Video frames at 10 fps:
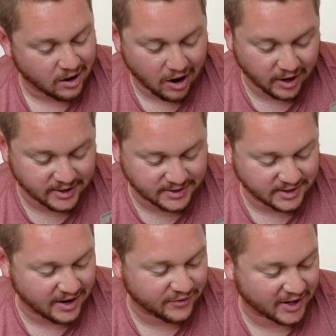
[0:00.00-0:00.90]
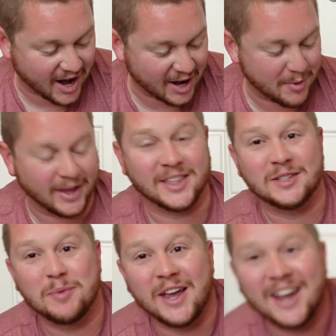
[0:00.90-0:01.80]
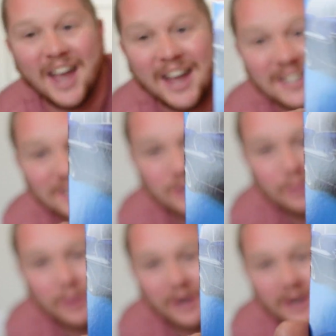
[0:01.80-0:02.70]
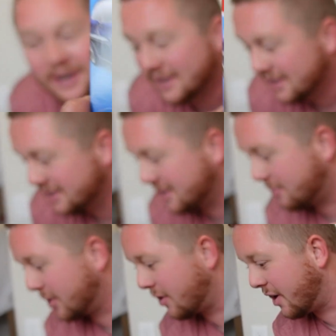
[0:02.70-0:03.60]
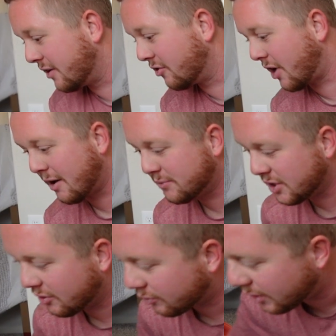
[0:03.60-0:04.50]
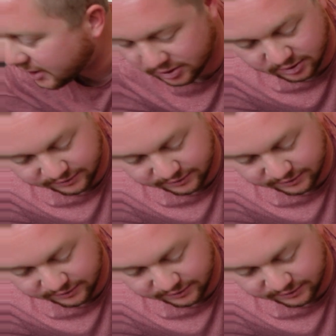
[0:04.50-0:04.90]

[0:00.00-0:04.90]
Honestly, I forgot about this being a Super. So I'm going to go ahead and grab the regular